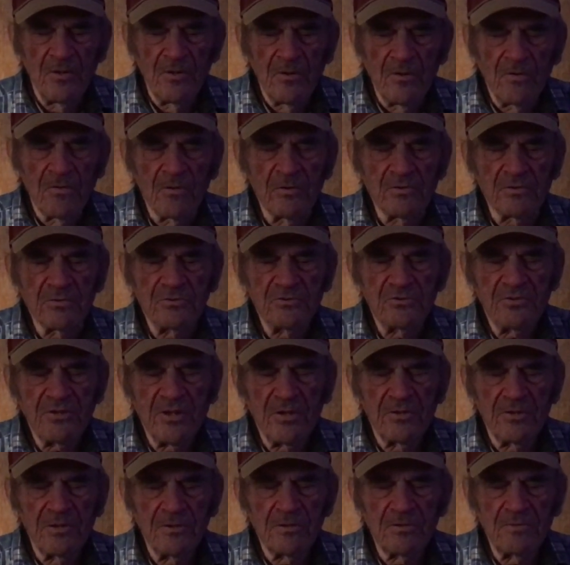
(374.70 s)
was
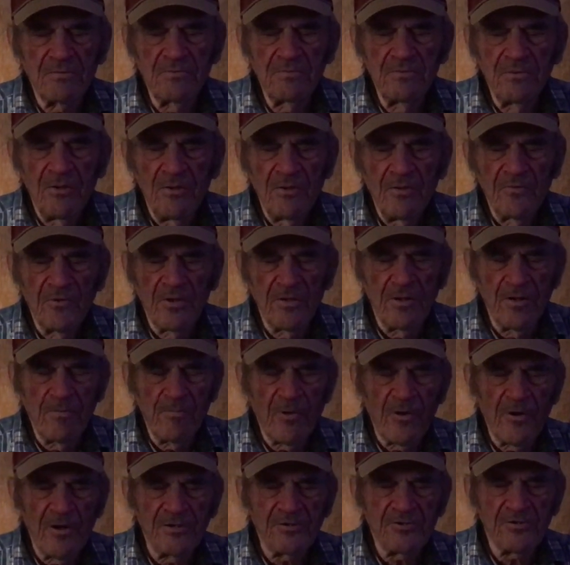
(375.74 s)
still, the
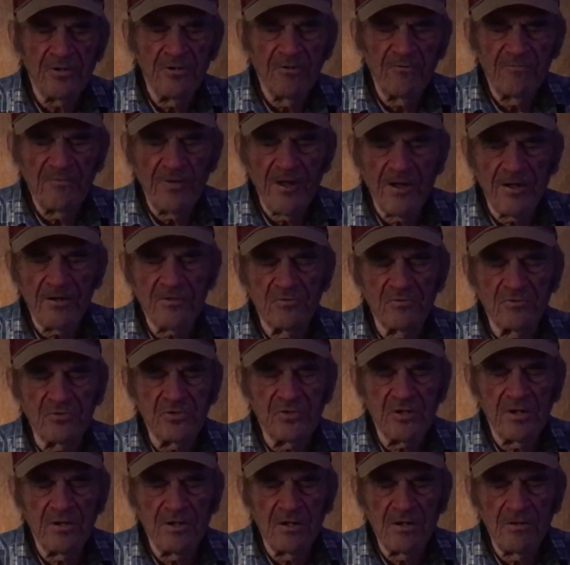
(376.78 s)
depression effect was
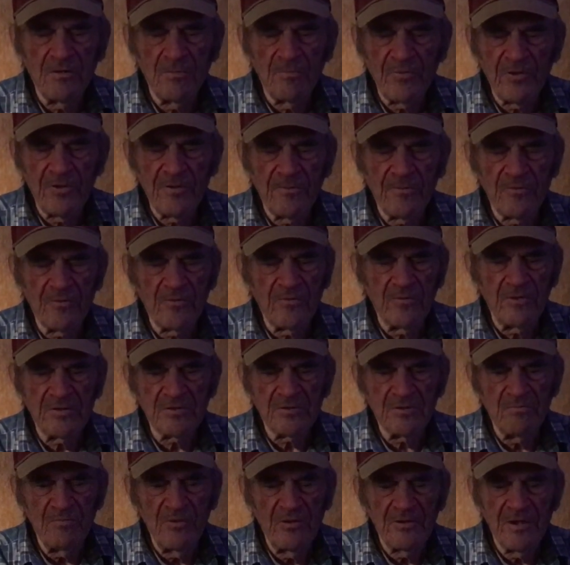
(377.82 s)
still on people. There
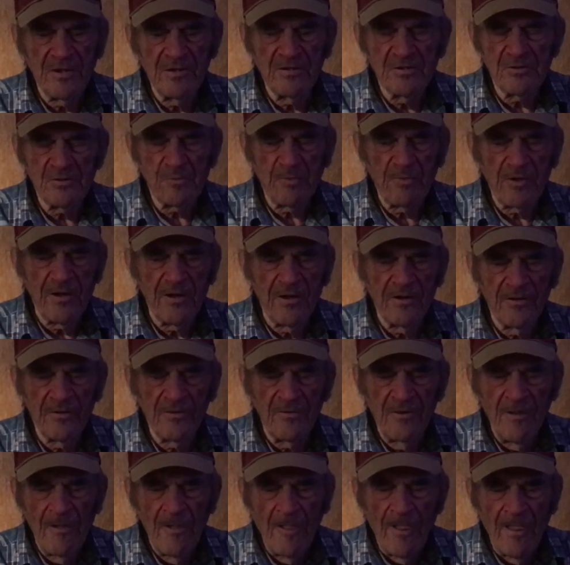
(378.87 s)
wasn't money to spend,
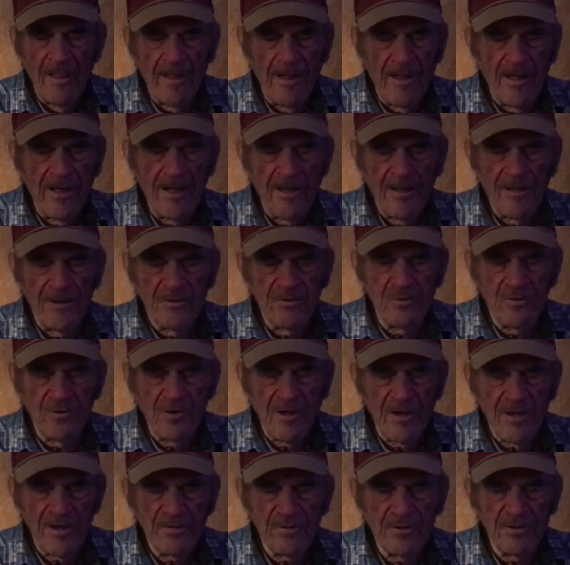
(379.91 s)
and you
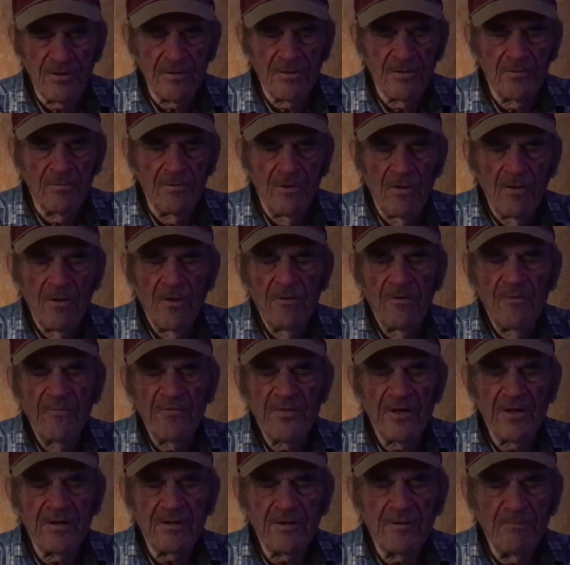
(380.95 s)
had to
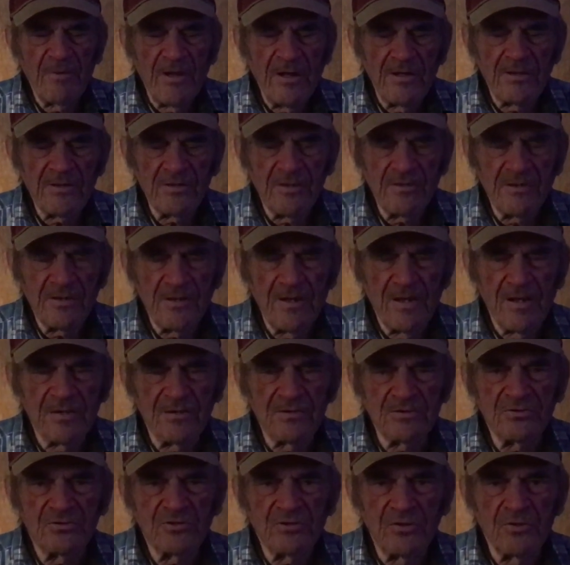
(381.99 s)
think about the
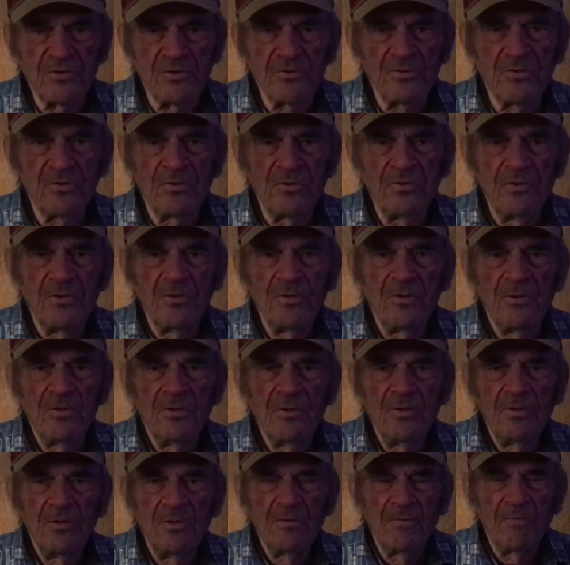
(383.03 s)
things to
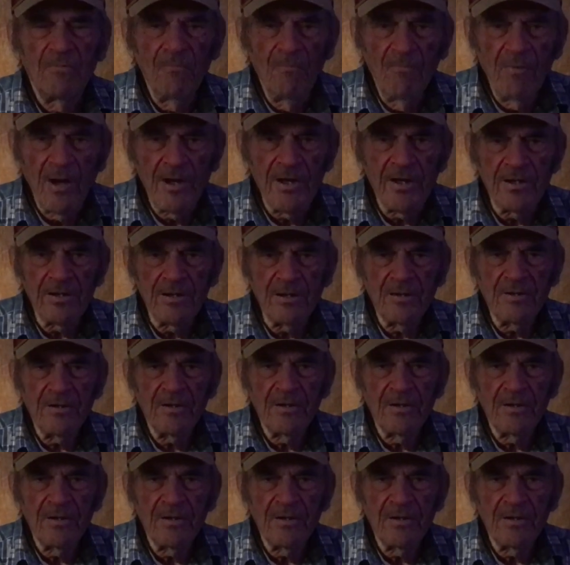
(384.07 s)
make